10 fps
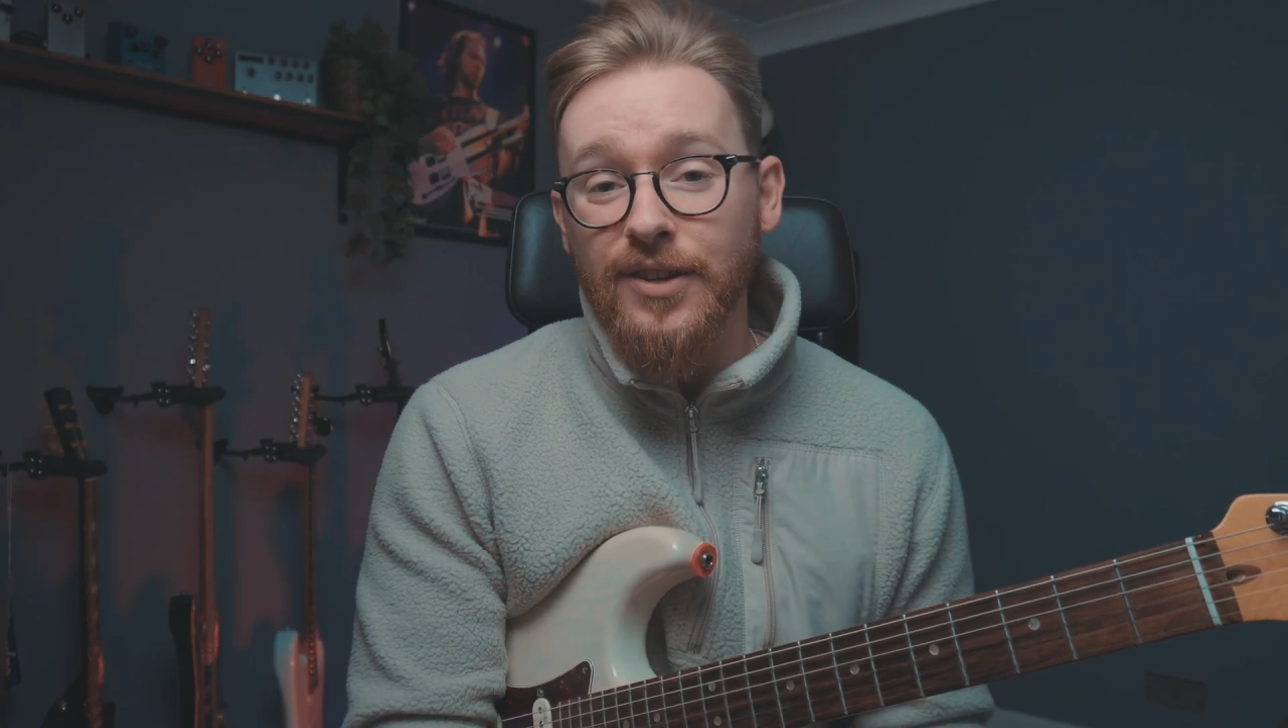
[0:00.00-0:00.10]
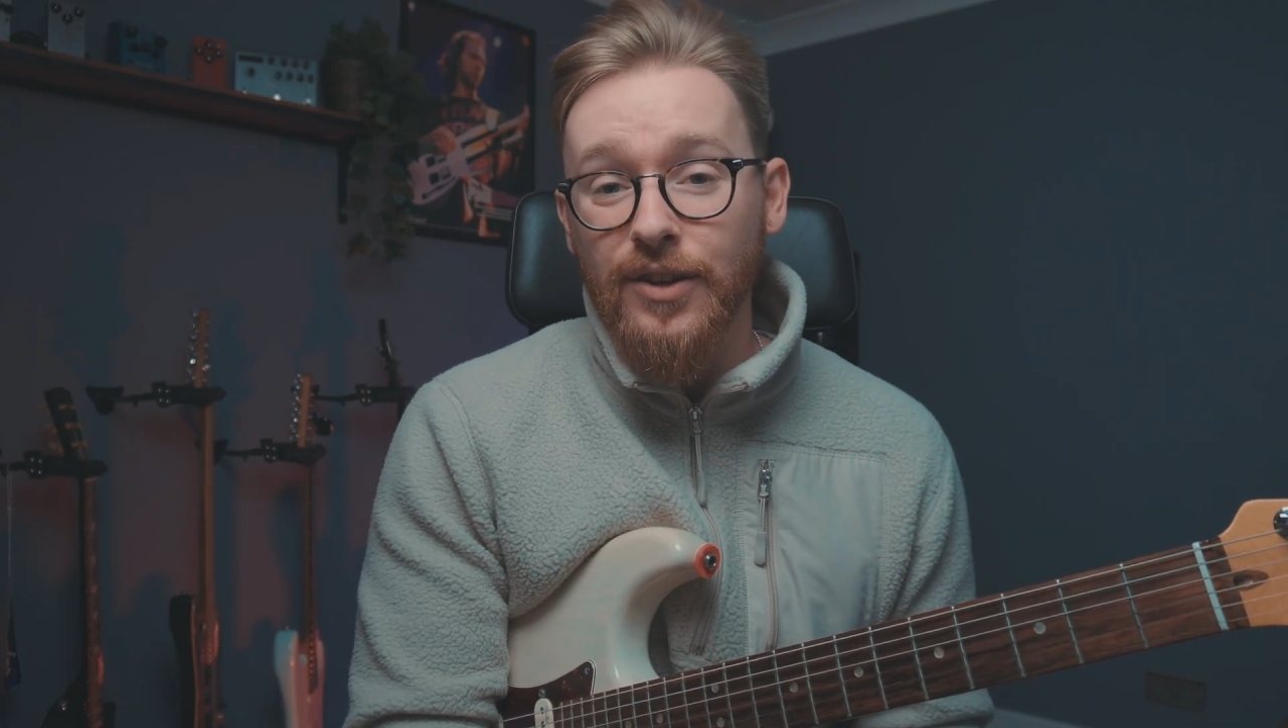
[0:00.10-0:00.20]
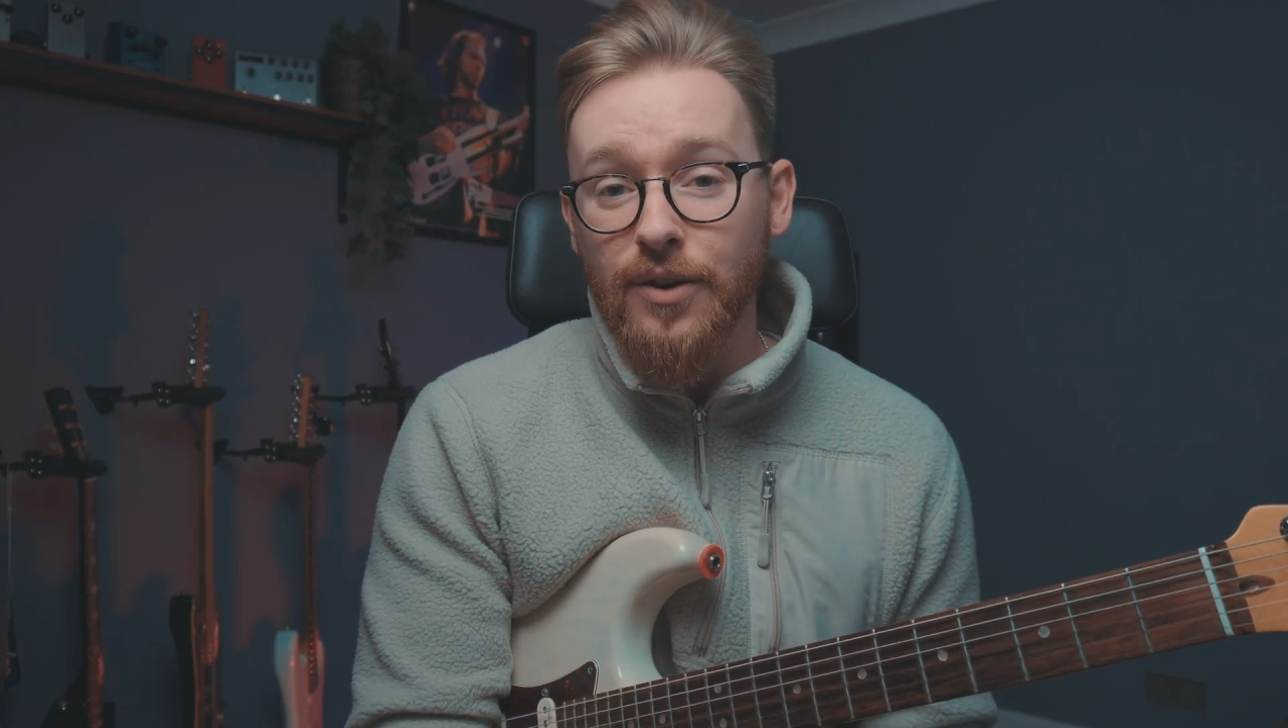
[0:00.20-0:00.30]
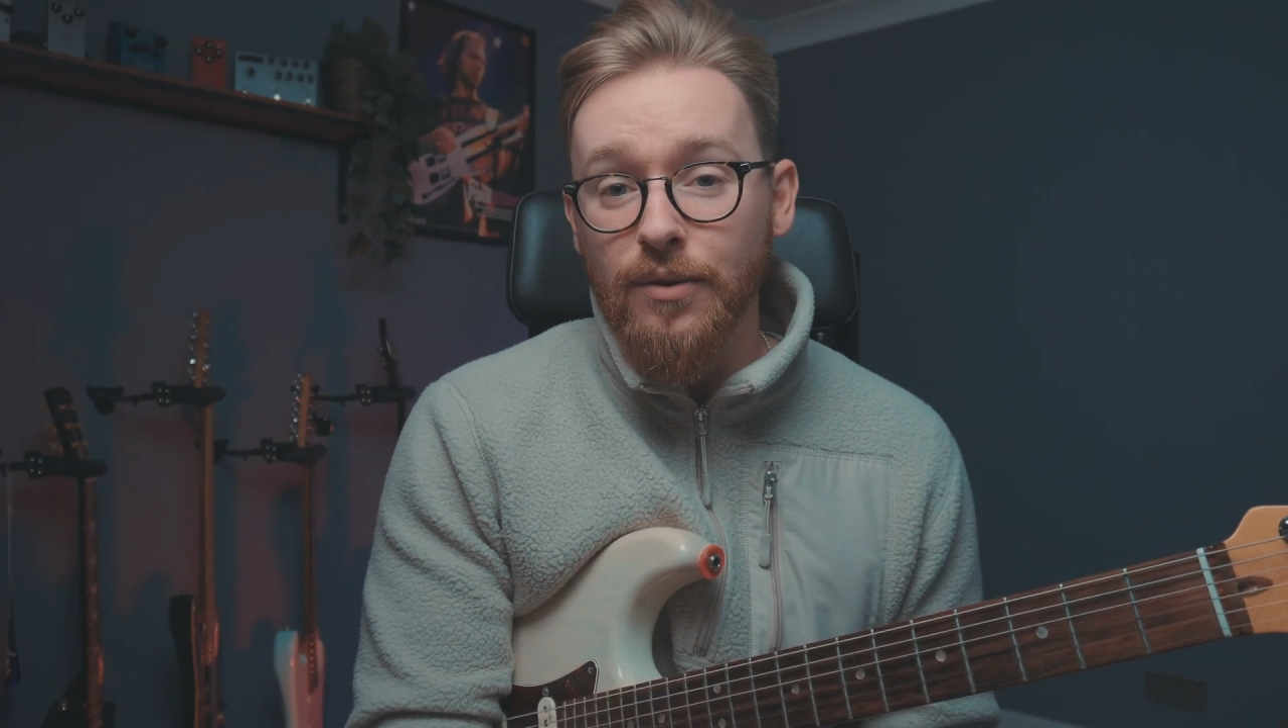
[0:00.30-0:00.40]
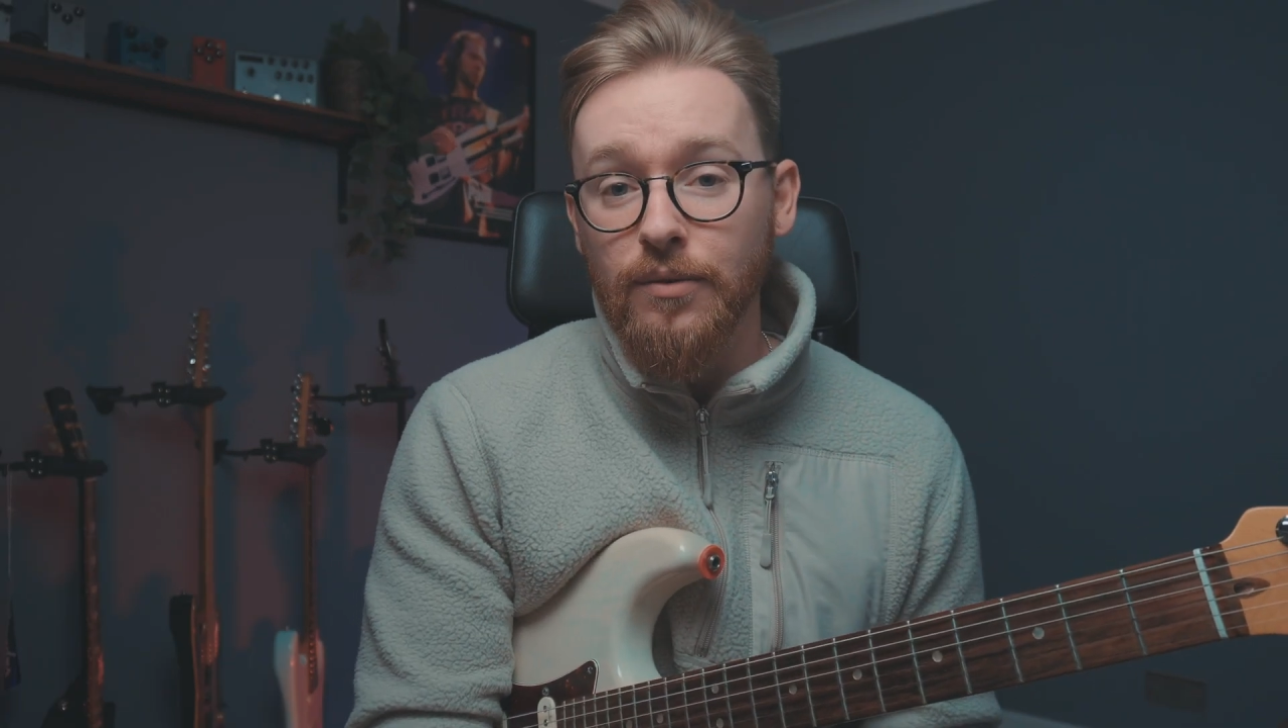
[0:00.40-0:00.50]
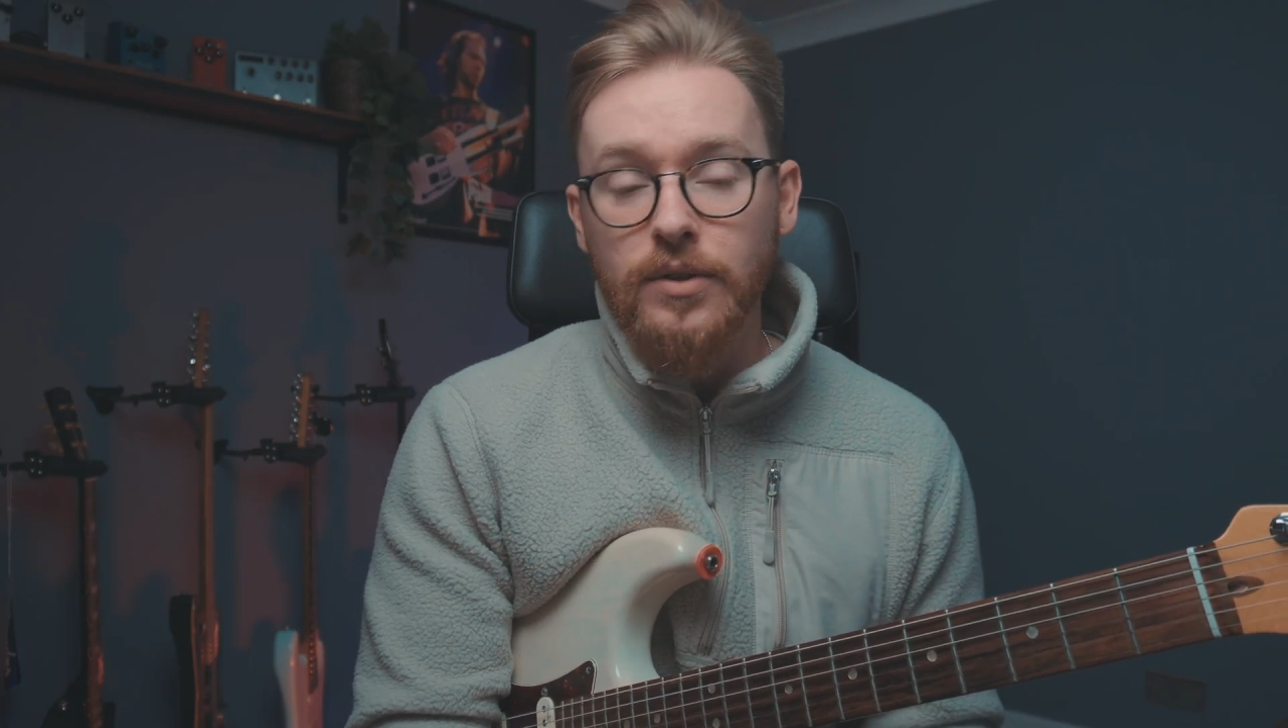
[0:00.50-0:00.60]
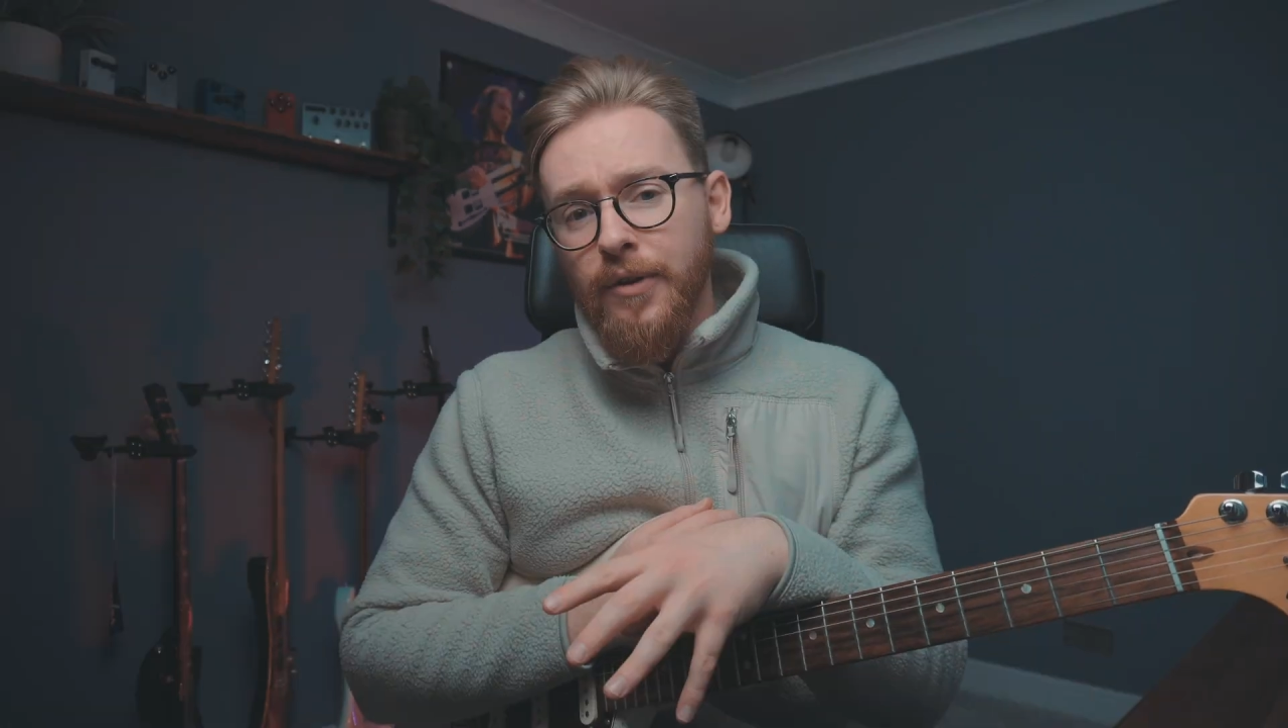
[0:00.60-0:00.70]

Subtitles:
to use.